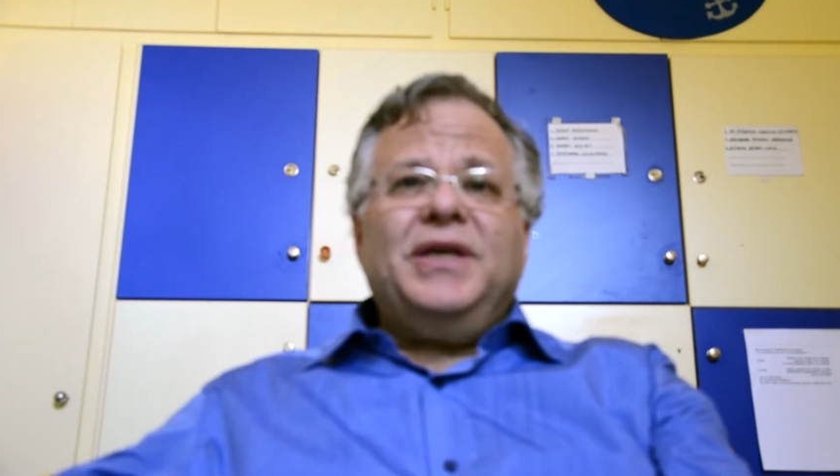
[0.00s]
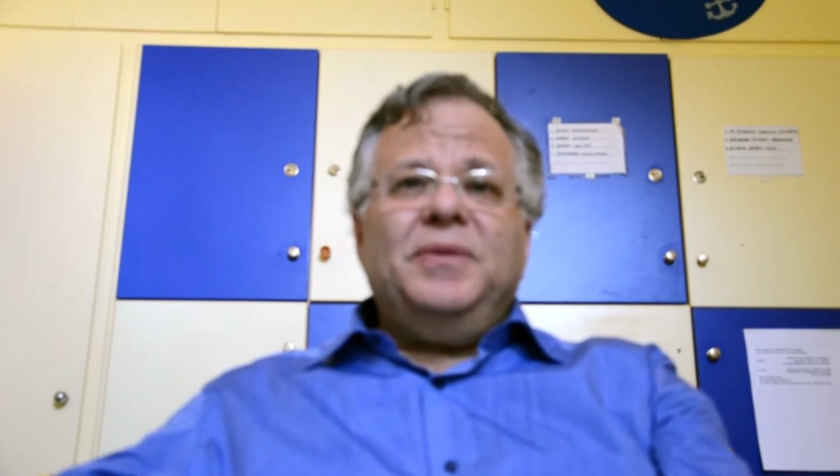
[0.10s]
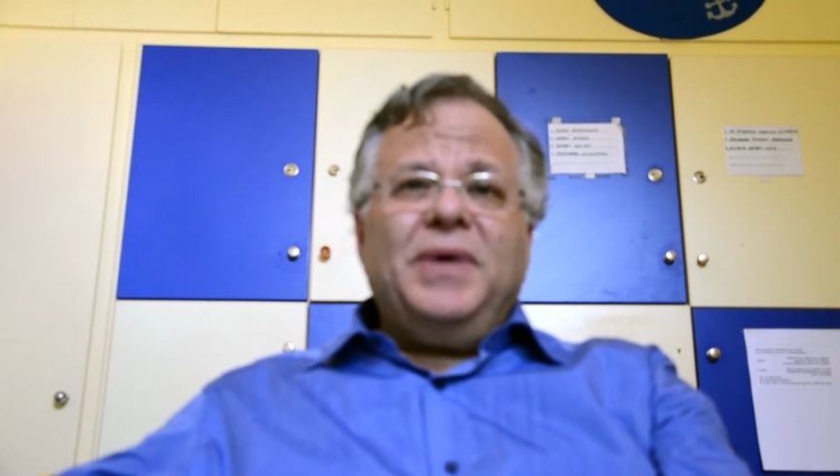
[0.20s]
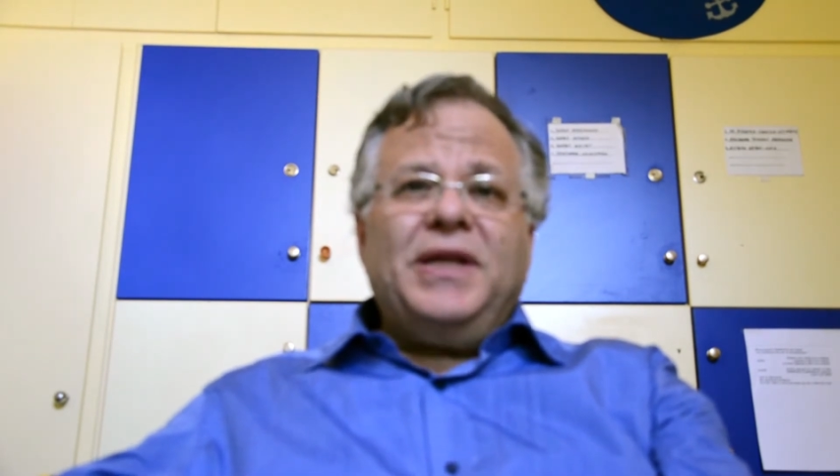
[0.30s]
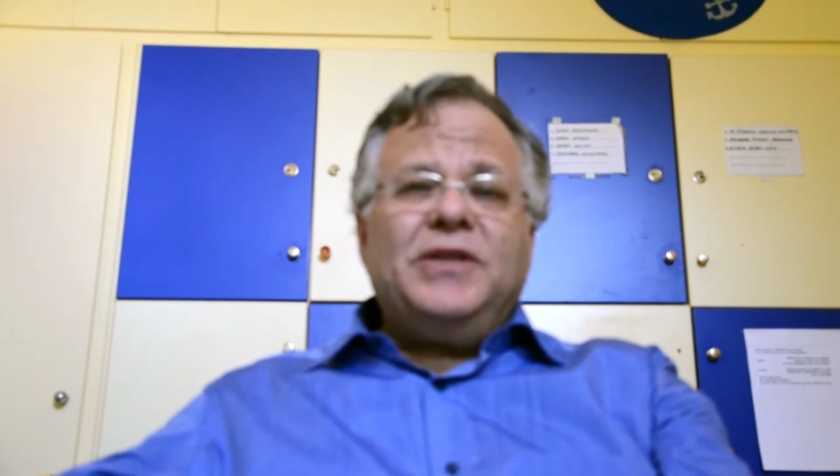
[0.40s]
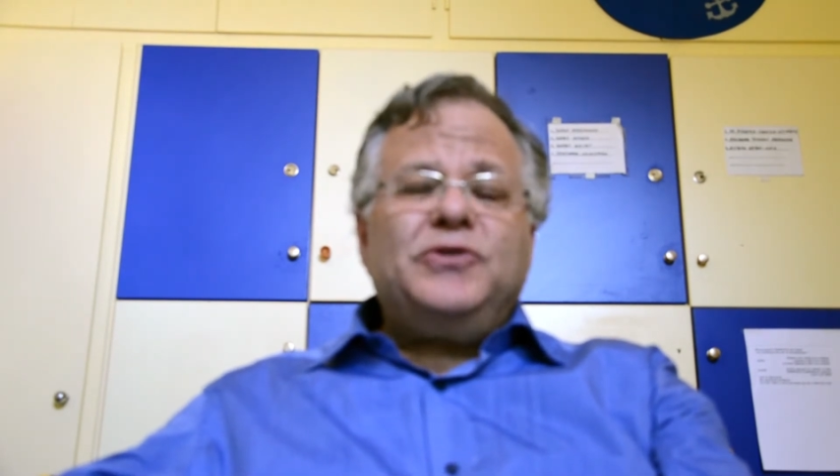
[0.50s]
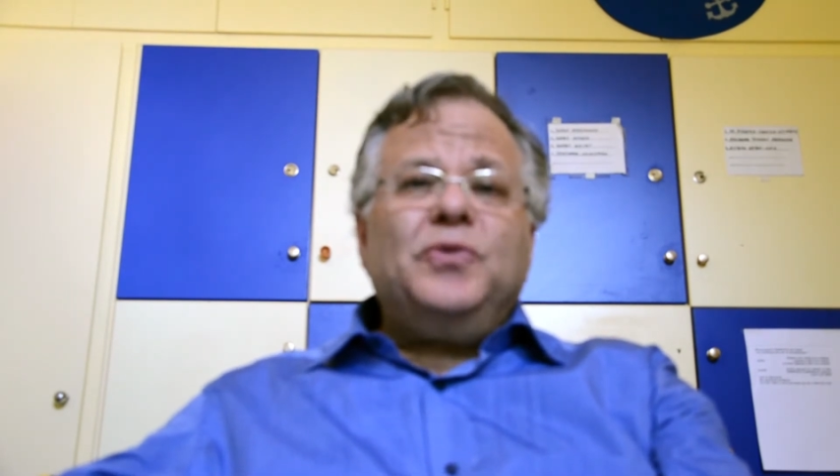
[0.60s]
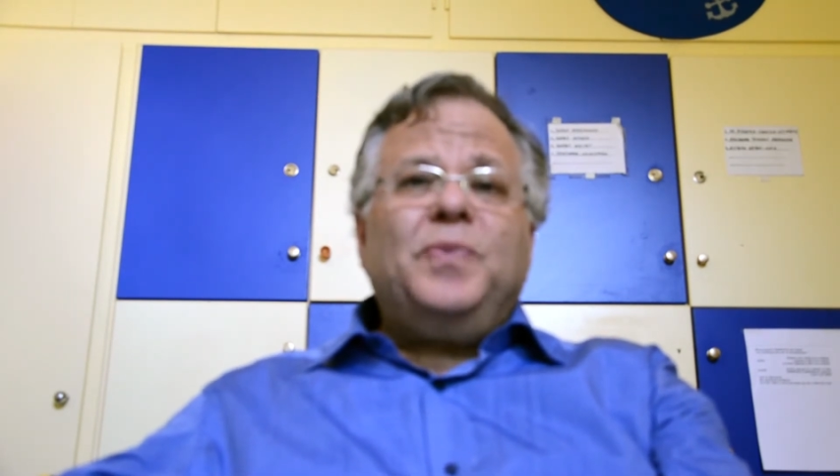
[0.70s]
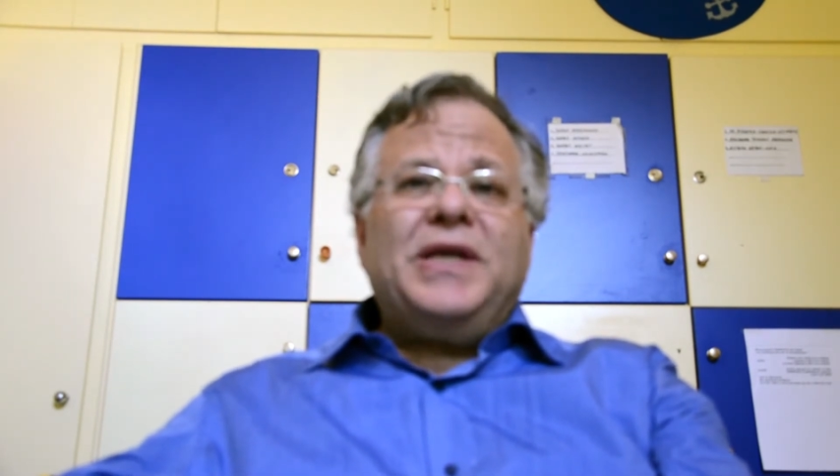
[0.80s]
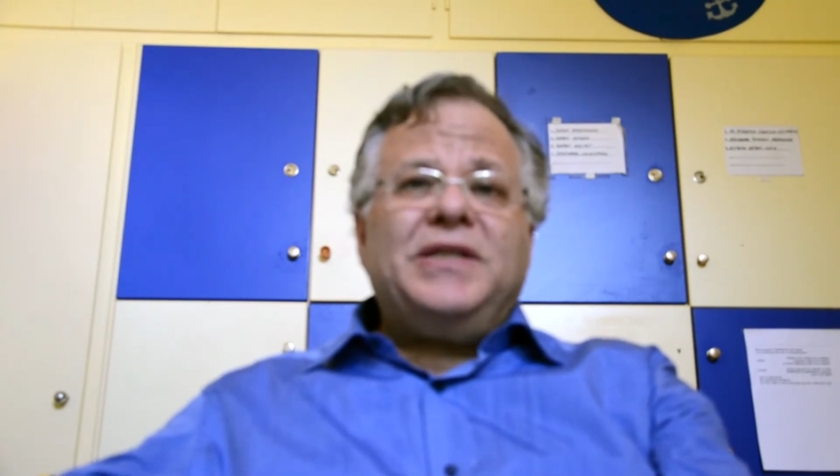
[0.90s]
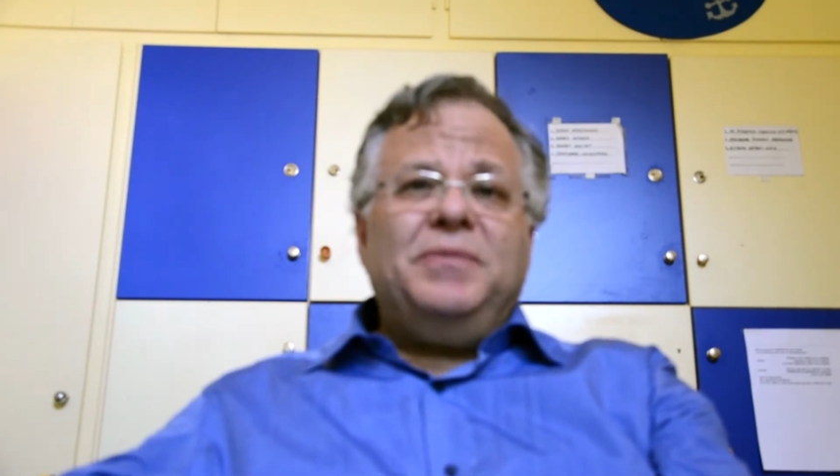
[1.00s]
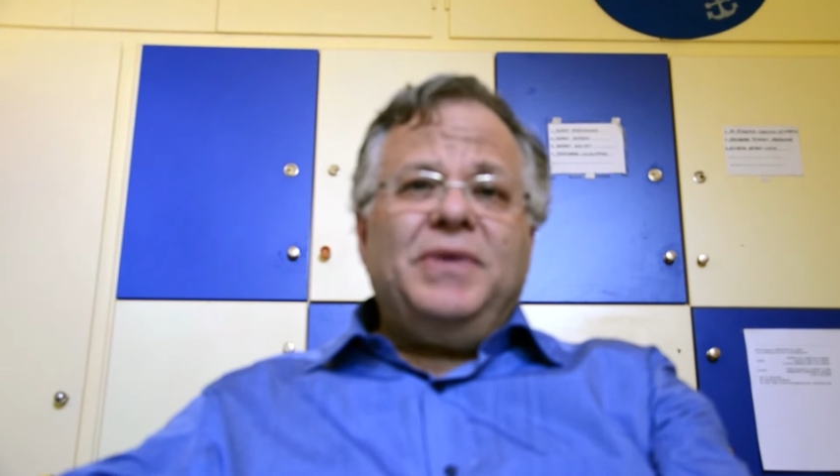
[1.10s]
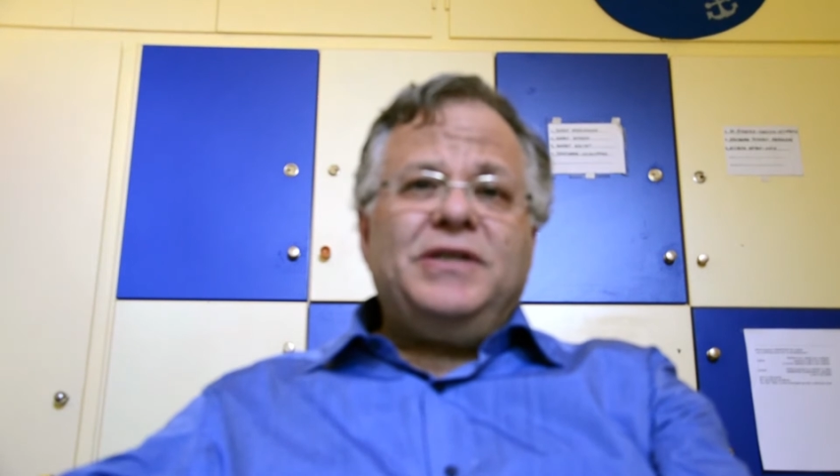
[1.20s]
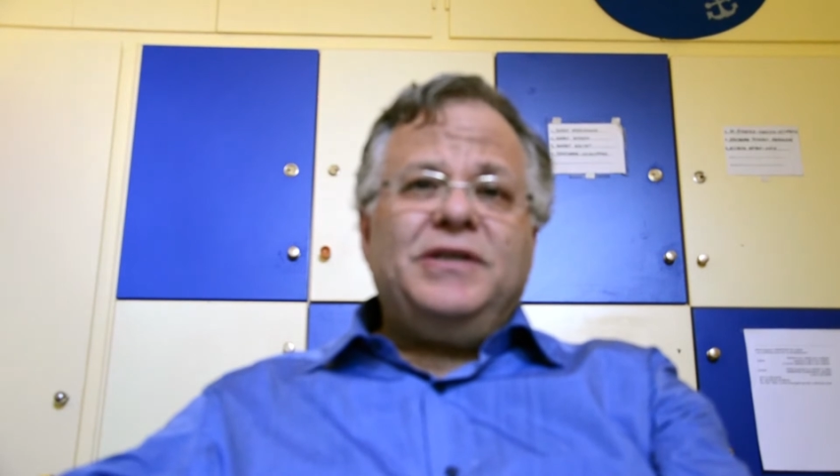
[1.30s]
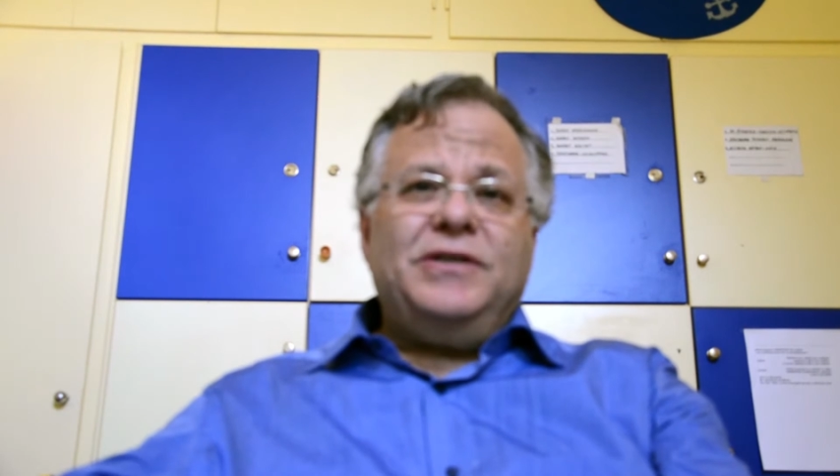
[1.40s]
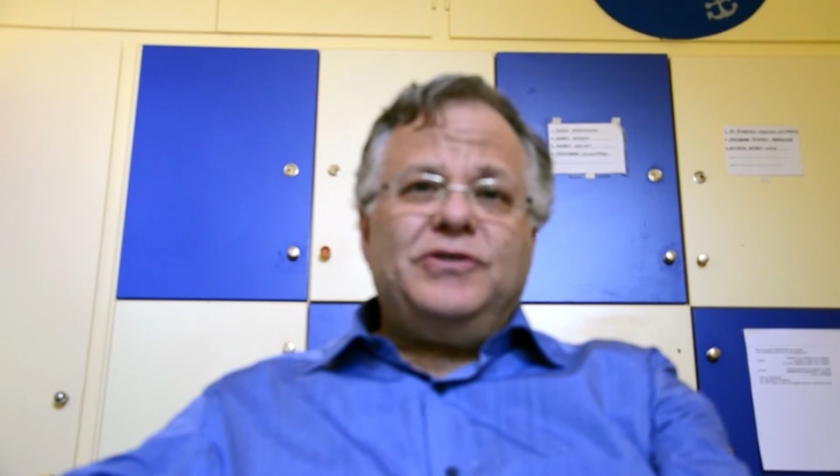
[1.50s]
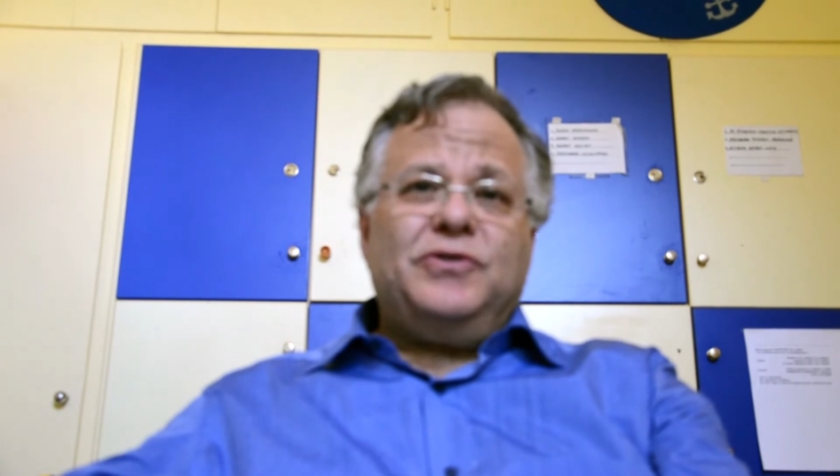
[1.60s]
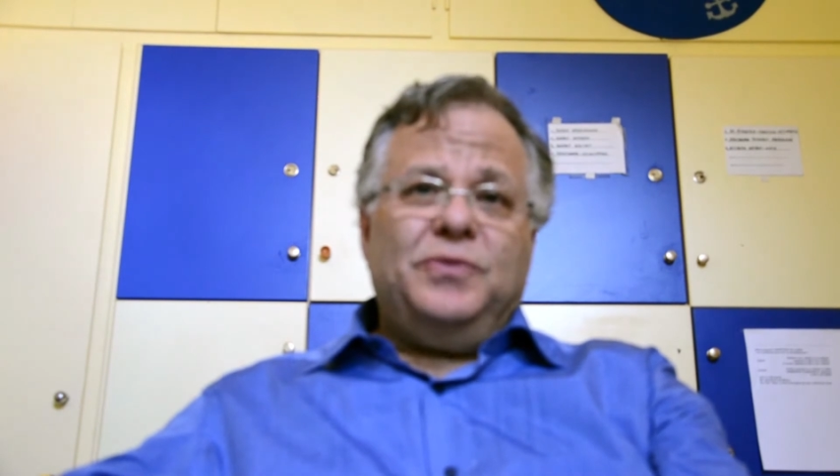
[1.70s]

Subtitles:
he managed to pass the message